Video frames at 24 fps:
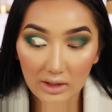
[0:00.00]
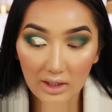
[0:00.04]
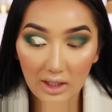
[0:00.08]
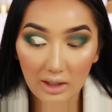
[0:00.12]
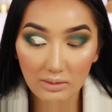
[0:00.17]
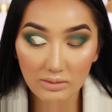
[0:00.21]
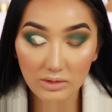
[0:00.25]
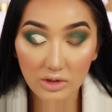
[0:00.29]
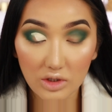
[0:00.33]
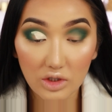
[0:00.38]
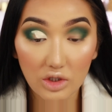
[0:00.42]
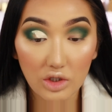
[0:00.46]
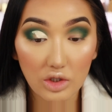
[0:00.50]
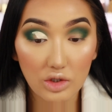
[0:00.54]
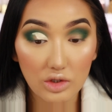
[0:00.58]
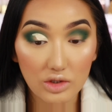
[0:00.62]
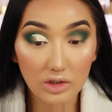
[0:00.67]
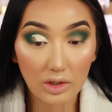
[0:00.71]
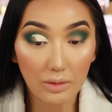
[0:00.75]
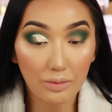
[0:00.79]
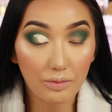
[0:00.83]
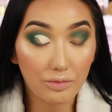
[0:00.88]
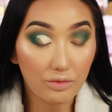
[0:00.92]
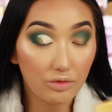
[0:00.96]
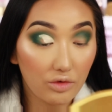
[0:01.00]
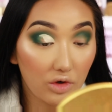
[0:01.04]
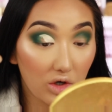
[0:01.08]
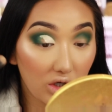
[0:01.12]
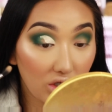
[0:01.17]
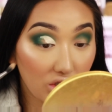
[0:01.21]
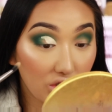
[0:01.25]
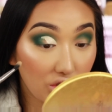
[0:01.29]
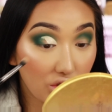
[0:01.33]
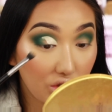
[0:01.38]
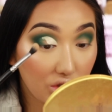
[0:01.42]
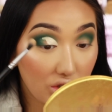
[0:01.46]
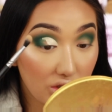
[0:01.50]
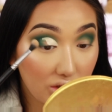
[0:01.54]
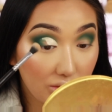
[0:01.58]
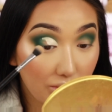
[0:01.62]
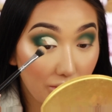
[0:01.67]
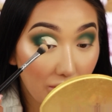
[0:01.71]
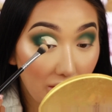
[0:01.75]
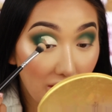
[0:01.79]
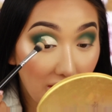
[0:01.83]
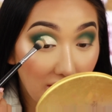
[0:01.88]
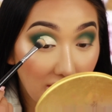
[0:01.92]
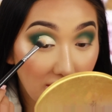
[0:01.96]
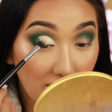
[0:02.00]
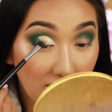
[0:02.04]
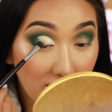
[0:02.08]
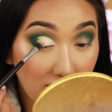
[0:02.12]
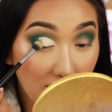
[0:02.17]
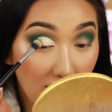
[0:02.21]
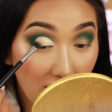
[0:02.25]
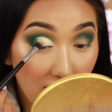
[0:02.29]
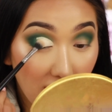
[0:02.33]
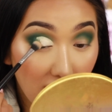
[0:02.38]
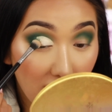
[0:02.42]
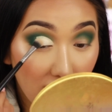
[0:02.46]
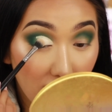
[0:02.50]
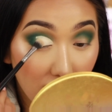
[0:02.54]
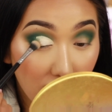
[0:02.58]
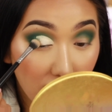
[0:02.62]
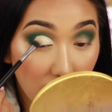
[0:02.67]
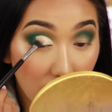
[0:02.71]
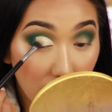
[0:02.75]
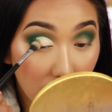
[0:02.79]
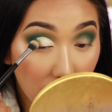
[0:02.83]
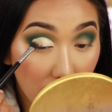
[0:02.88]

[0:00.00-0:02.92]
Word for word: Now I'm just going to use a brush to just blend this out.